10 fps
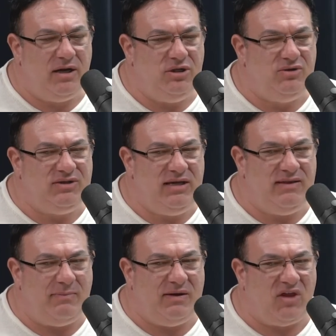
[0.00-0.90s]
You see
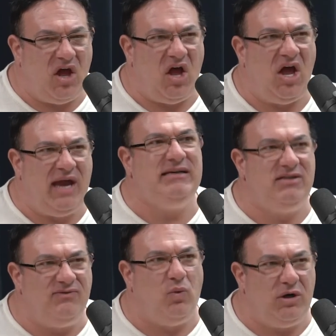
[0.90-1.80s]
them at the
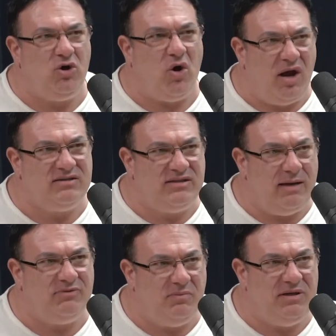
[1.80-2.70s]
height of what caused
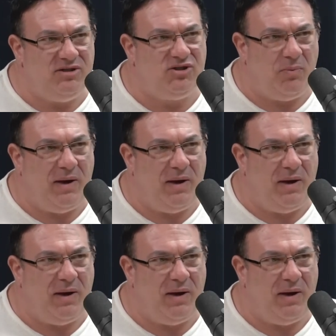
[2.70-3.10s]
them to be so